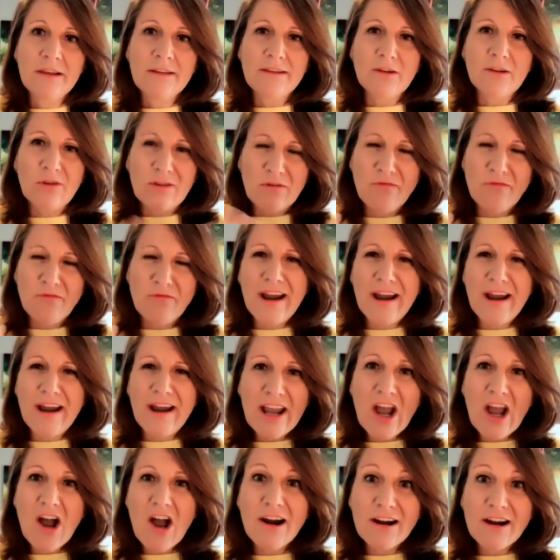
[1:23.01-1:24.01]
So it's
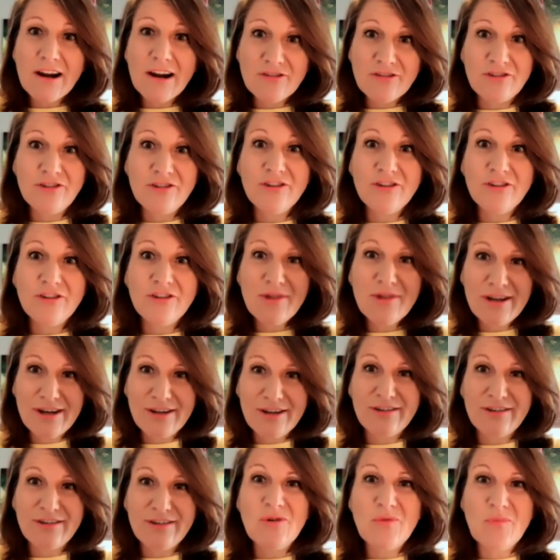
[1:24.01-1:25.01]
very hard to do in
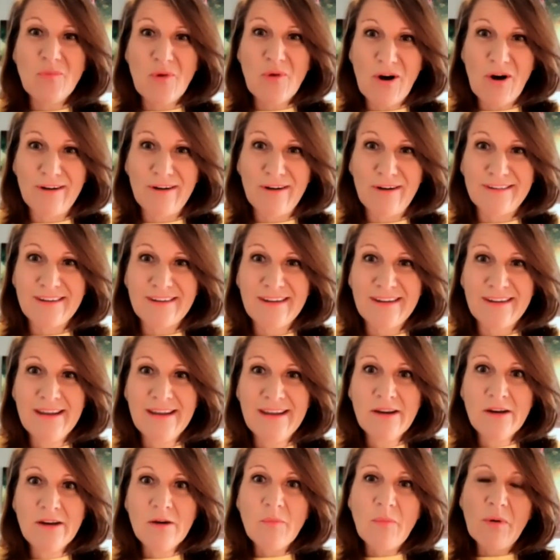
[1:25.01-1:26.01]
a Zoom world
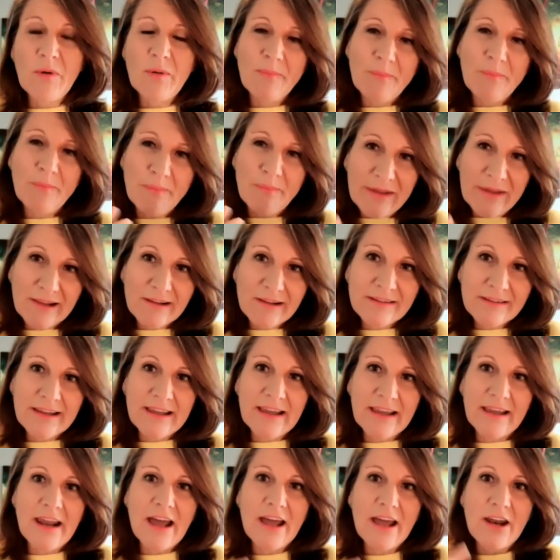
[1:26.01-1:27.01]
but
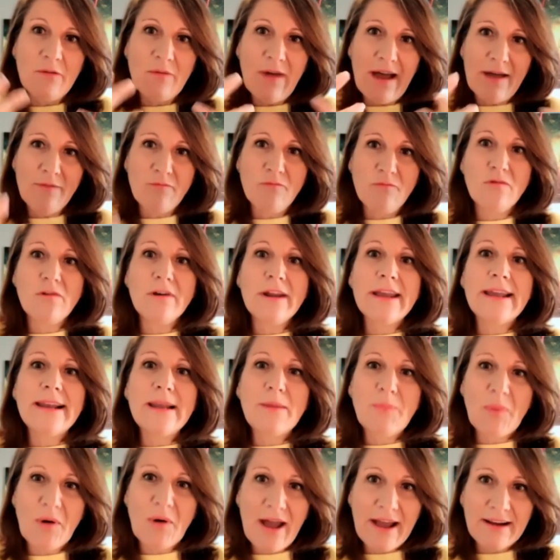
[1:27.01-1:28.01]
building it and, and
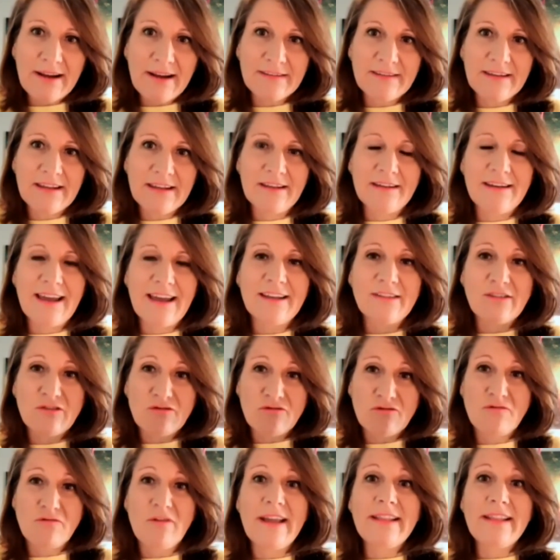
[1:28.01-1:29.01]
really practicing it and
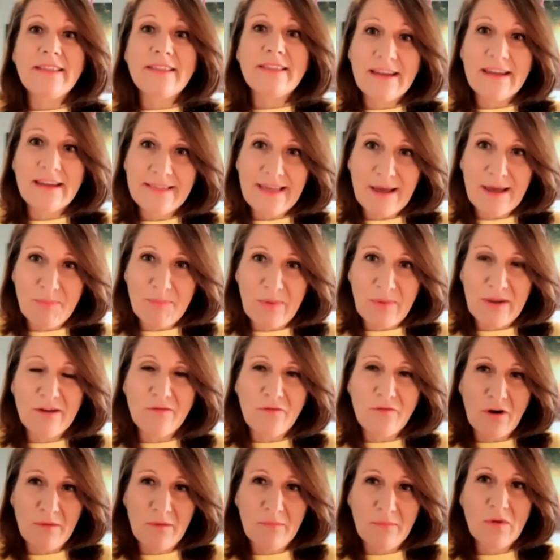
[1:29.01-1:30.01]
strengthening that
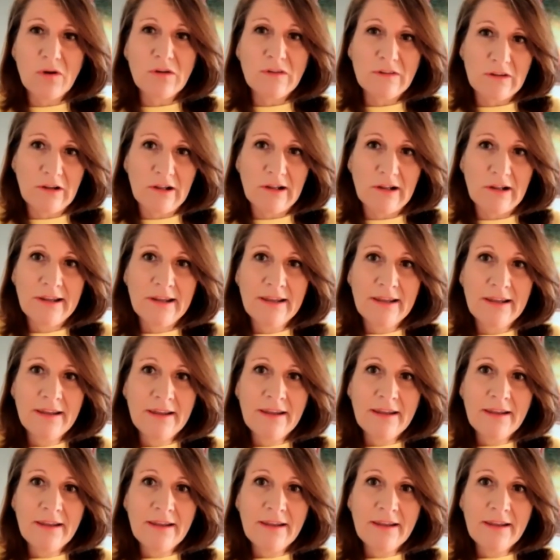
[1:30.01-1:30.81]
bit of our muscle